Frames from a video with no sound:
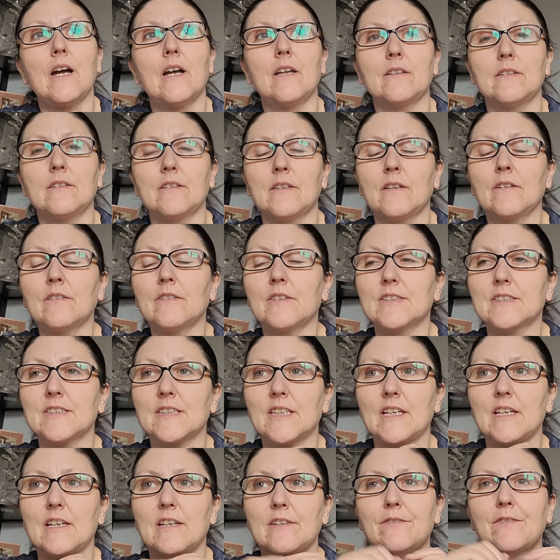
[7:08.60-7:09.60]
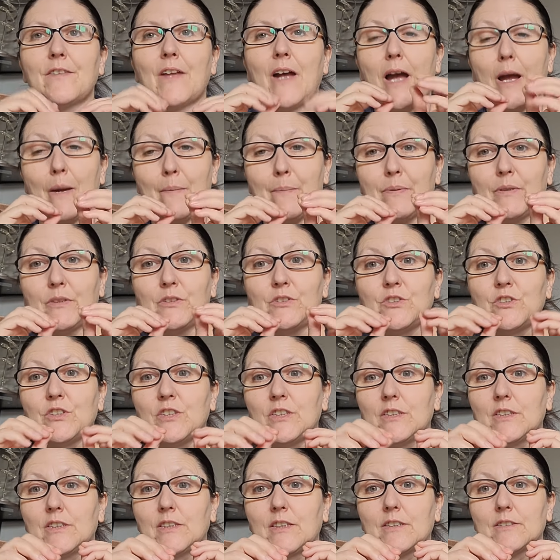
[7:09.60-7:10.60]
And they say if that happens,
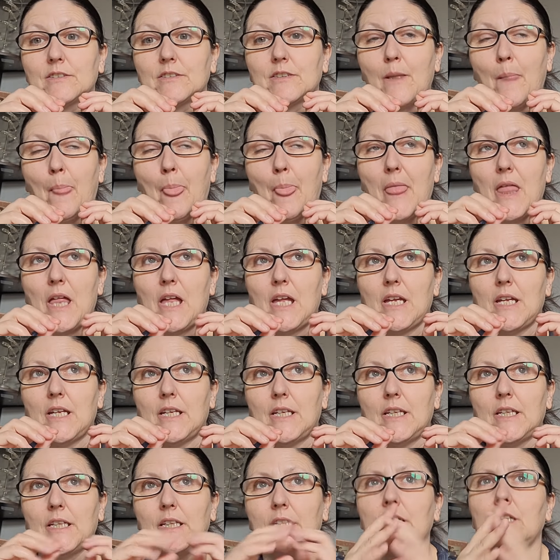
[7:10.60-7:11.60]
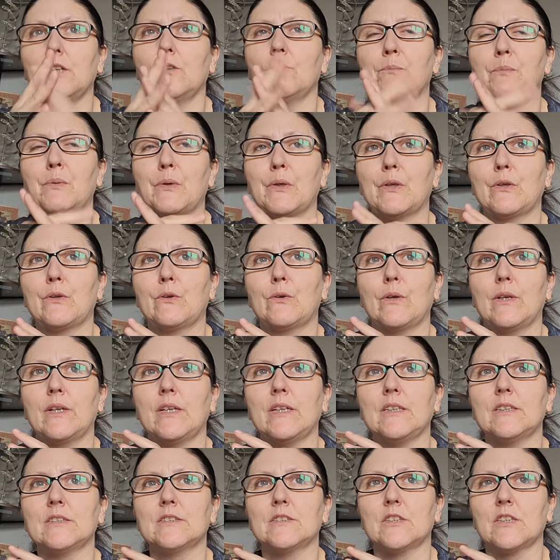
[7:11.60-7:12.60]
you need to go to A&E pretty
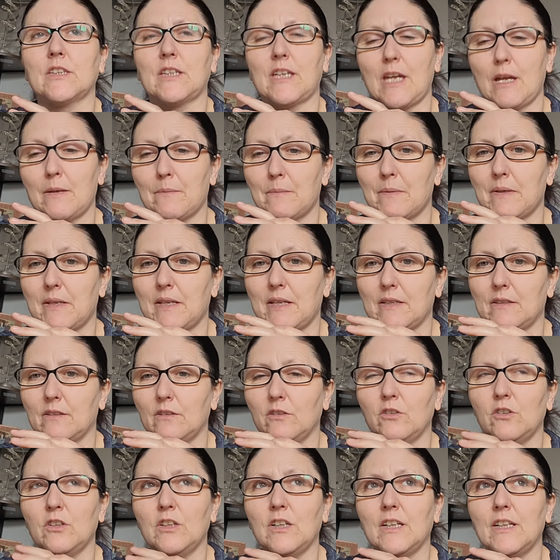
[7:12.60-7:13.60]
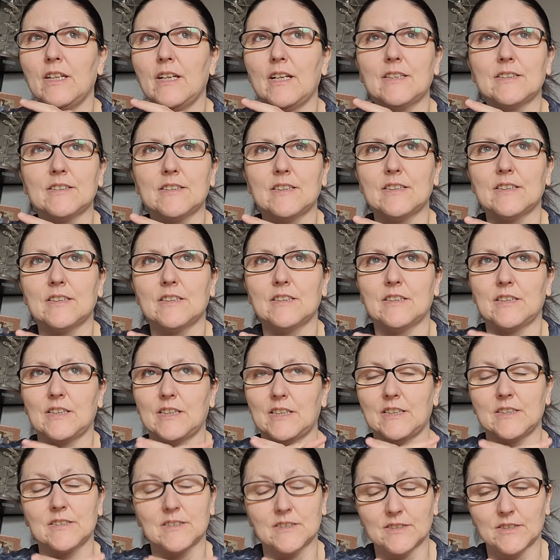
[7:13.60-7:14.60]
quick. So they kept me in. Luckily, I didn't
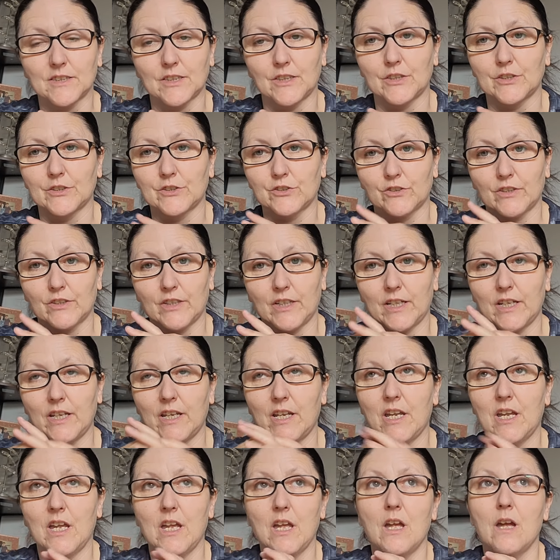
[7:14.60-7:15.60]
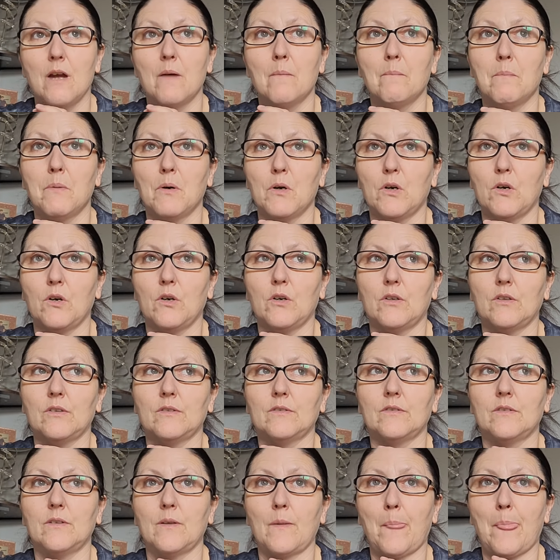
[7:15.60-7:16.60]
need surgery, but
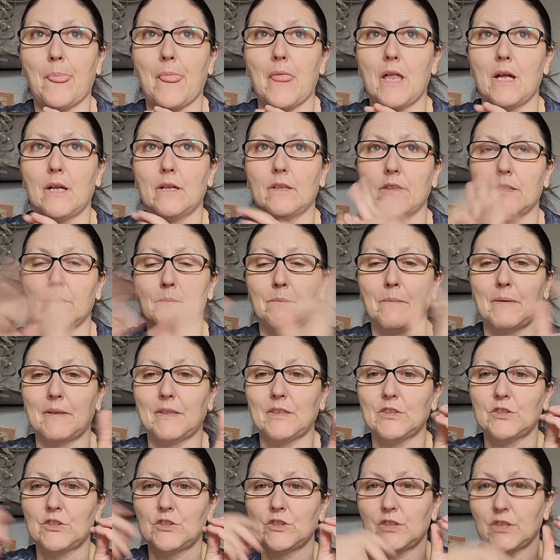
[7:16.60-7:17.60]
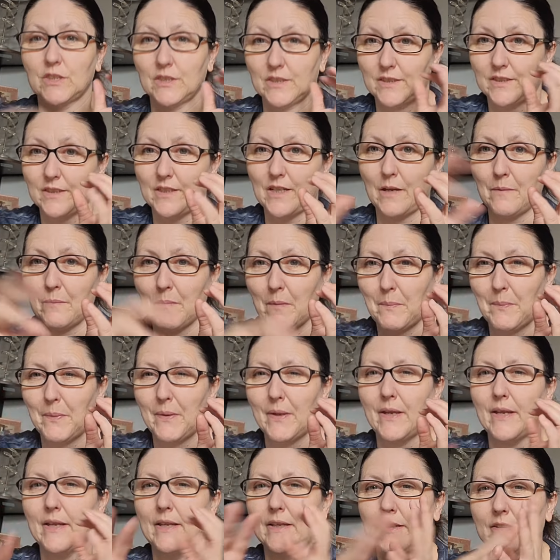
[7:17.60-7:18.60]
they managed to get my
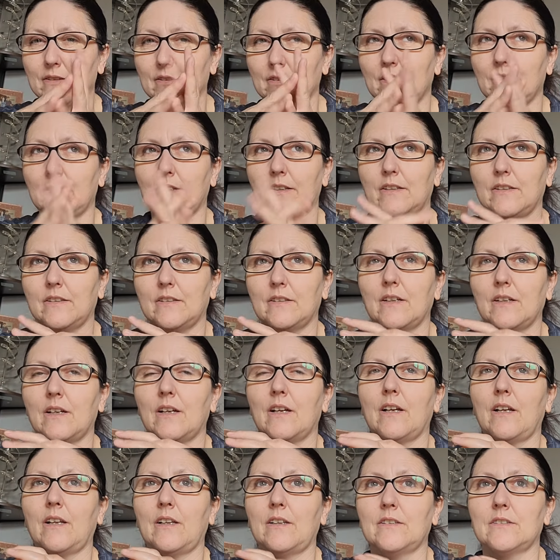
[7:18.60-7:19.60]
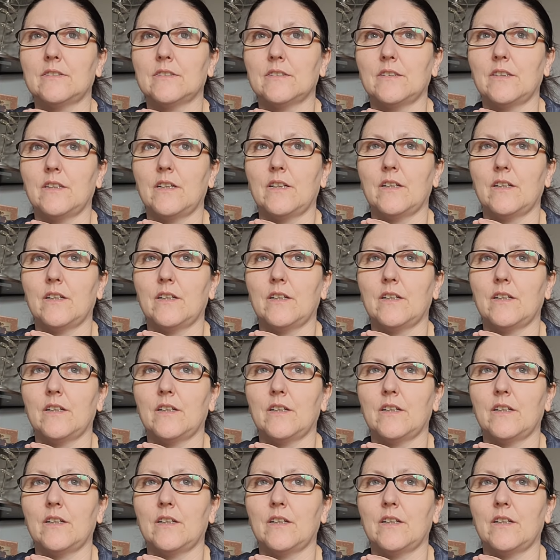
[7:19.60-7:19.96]
pain in and